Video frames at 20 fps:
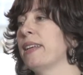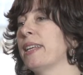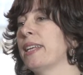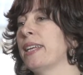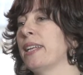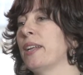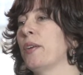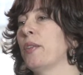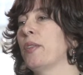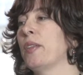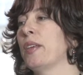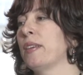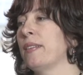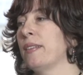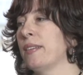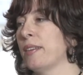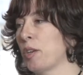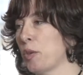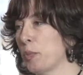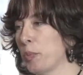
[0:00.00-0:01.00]
you know, the
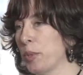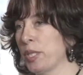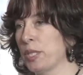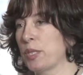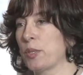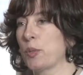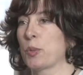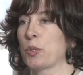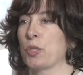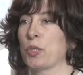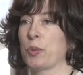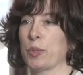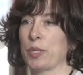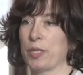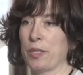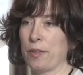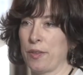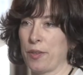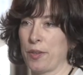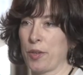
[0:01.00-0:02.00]
Ethiopians thought she
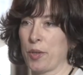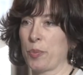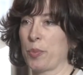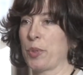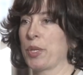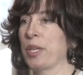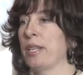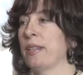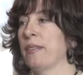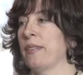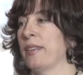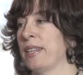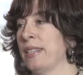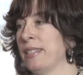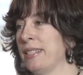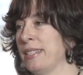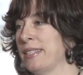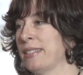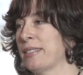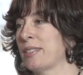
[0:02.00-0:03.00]
was Ethiopian and the
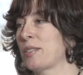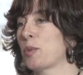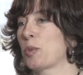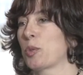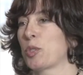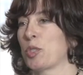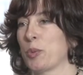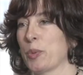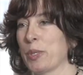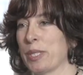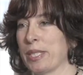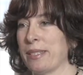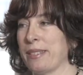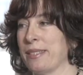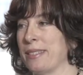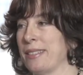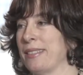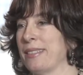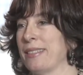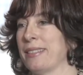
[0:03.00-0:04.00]
Indians thought she was
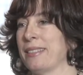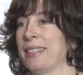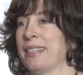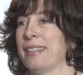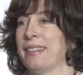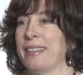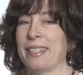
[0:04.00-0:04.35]
Indian.